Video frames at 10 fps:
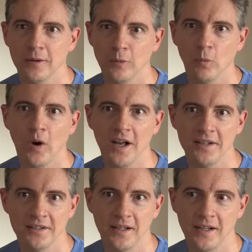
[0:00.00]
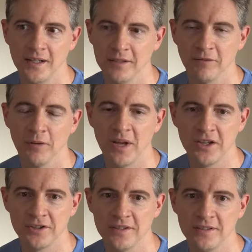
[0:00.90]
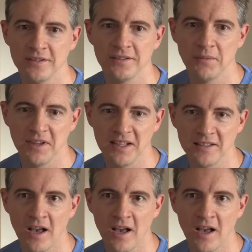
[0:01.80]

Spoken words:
What information some of these